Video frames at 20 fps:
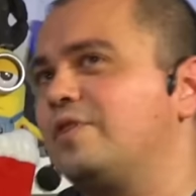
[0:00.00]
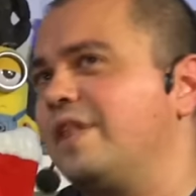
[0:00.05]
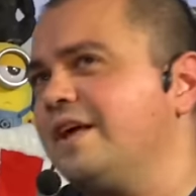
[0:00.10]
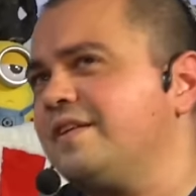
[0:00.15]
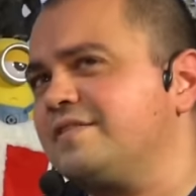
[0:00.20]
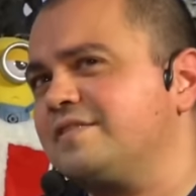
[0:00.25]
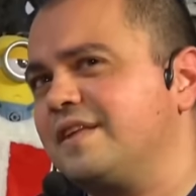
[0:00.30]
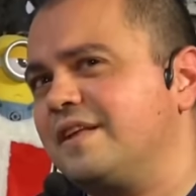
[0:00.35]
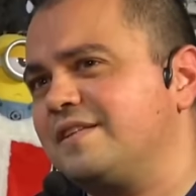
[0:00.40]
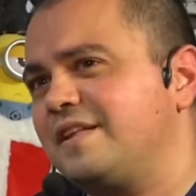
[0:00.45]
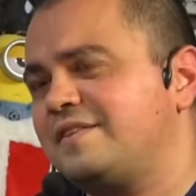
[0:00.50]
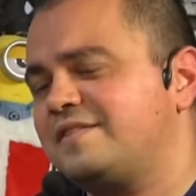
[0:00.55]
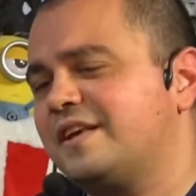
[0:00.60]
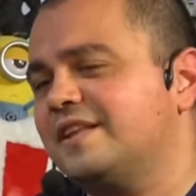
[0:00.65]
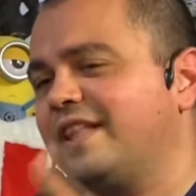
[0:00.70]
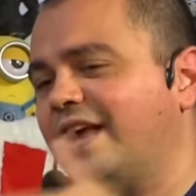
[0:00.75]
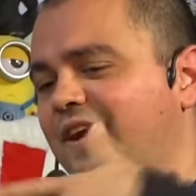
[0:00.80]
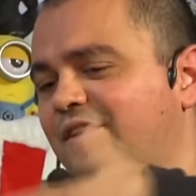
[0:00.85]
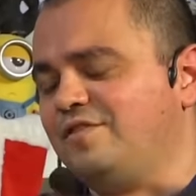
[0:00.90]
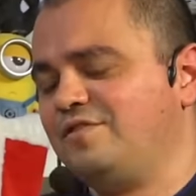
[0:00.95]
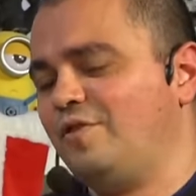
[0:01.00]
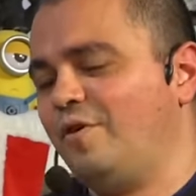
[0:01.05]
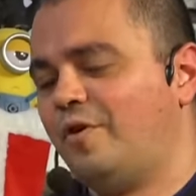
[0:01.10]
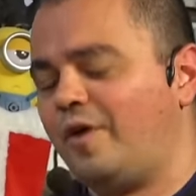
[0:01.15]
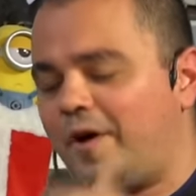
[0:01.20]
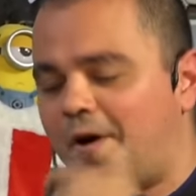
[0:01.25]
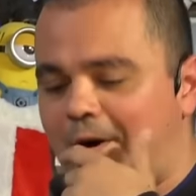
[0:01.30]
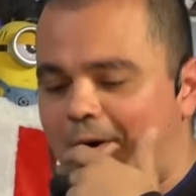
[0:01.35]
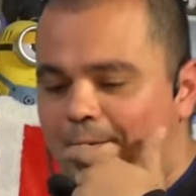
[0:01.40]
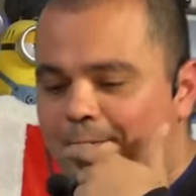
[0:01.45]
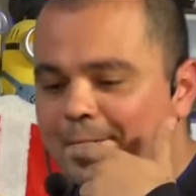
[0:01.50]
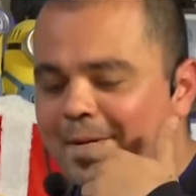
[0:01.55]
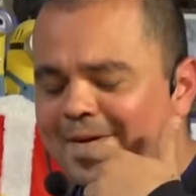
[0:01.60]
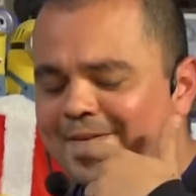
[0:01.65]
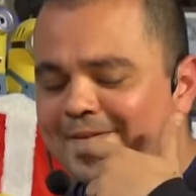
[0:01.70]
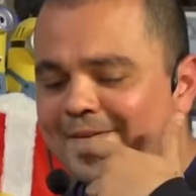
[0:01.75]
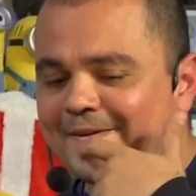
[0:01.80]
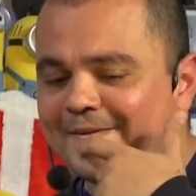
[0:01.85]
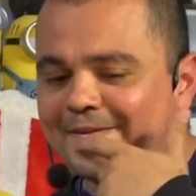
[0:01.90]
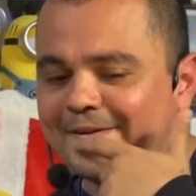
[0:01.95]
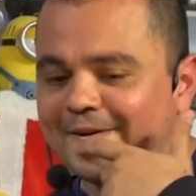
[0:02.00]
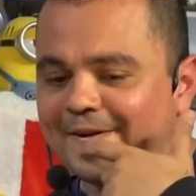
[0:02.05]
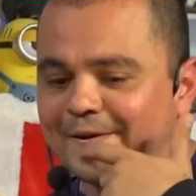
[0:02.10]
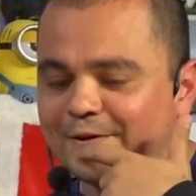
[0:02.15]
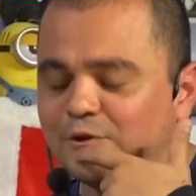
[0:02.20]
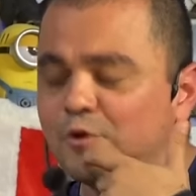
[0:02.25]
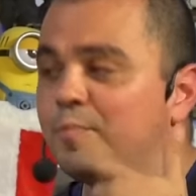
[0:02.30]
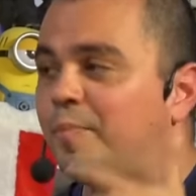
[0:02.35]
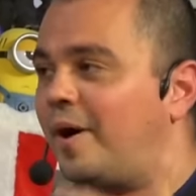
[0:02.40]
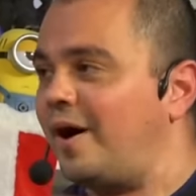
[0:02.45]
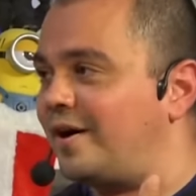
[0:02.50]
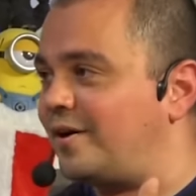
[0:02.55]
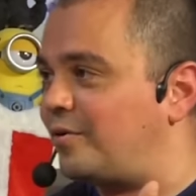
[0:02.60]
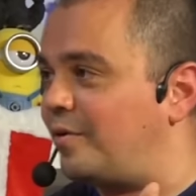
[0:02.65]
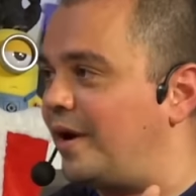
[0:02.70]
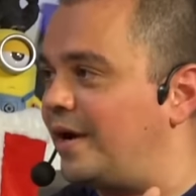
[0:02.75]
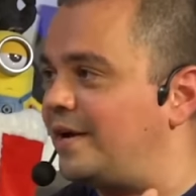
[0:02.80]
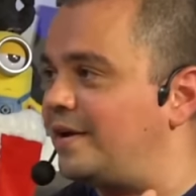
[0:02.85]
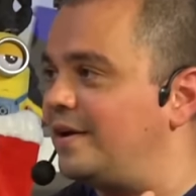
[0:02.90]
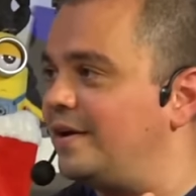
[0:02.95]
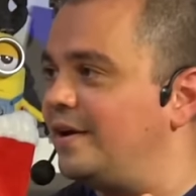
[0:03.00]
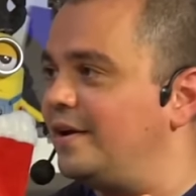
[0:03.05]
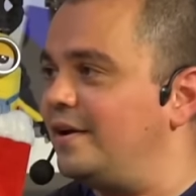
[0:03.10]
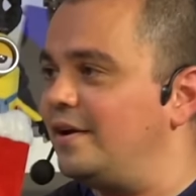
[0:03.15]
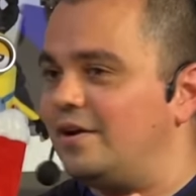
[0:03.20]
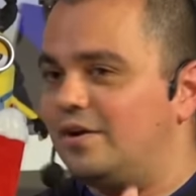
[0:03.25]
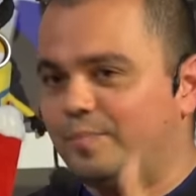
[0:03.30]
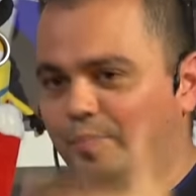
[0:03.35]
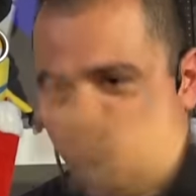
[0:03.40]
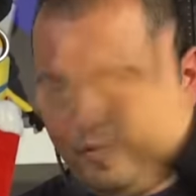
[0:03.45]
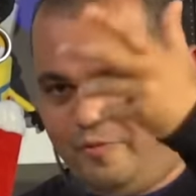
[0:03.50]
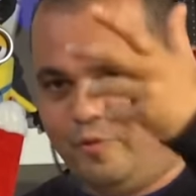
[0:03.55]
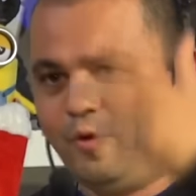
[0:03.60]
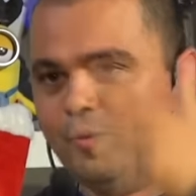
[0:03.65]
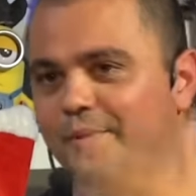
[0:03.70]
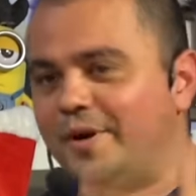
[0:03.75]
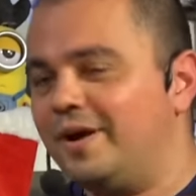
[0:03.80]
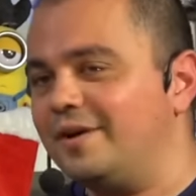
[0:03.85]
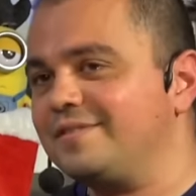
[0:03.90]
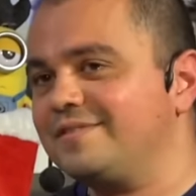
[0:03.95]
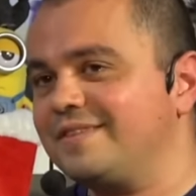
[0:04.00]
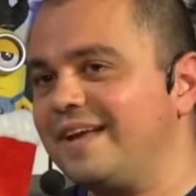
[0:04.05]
like, let's say, like I saw, um, I saw uh, Tupac, right? Right. Performing oh, on yeah.